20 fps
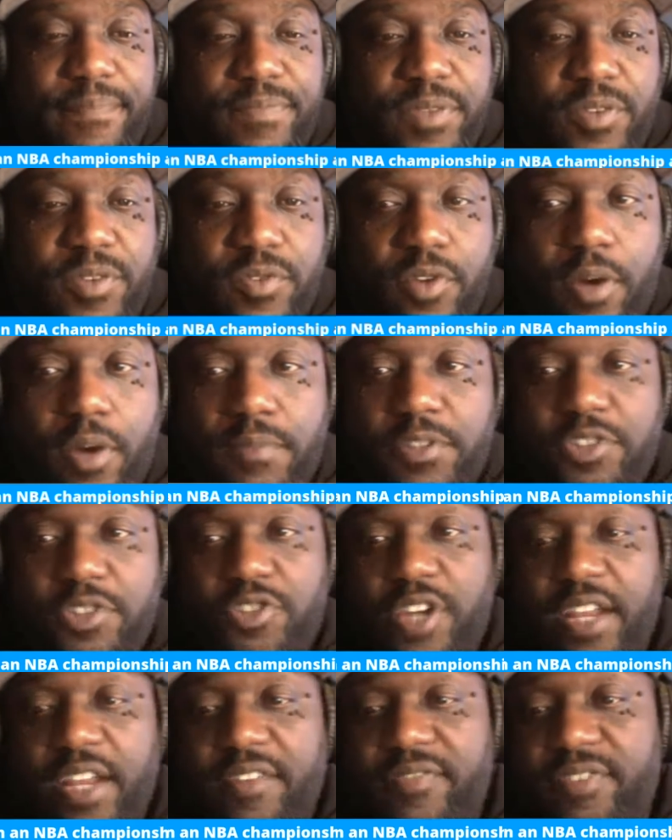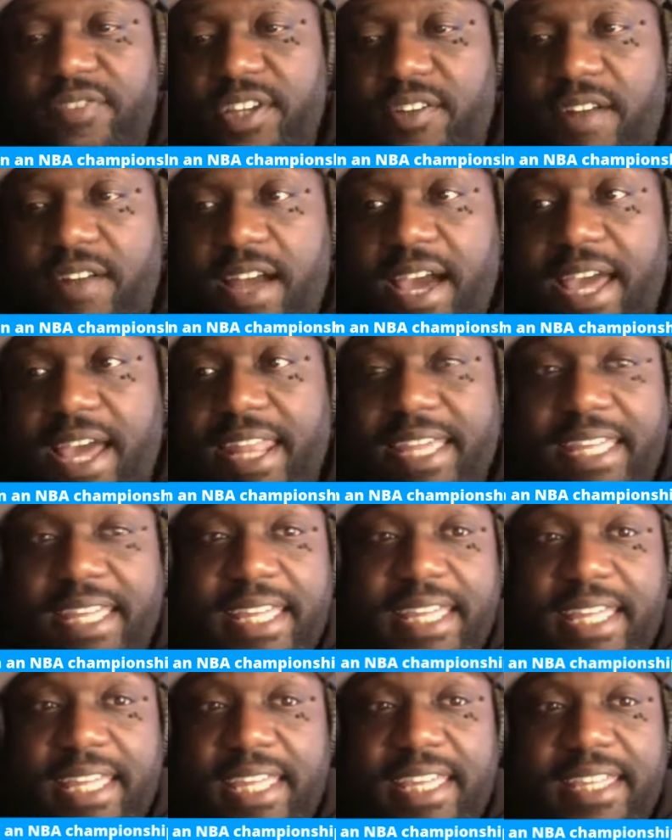I'm just trying to figure out how they
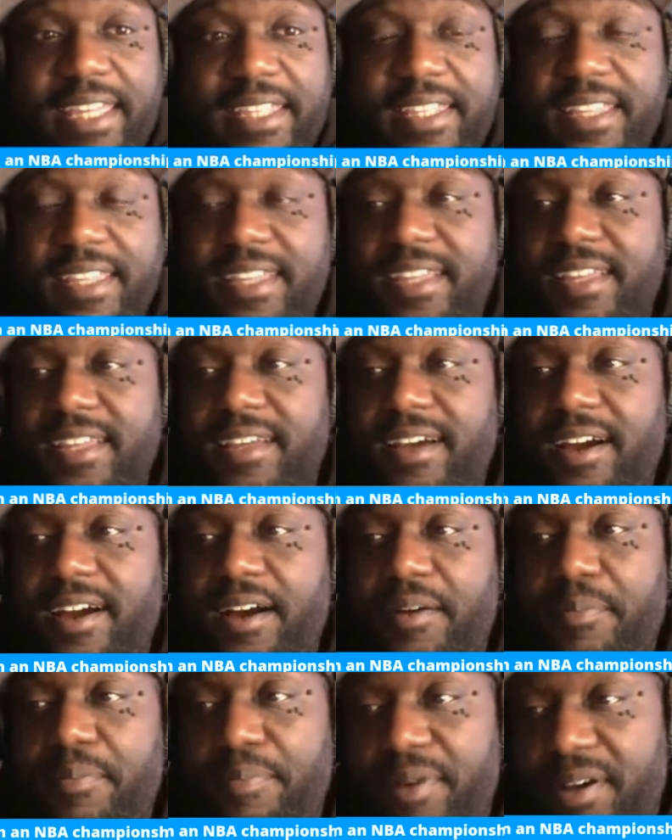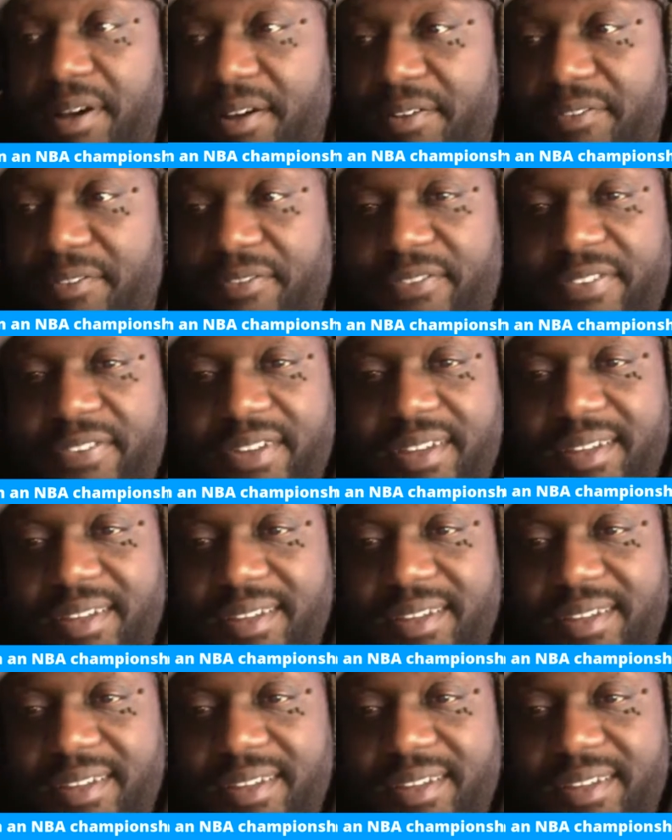can get above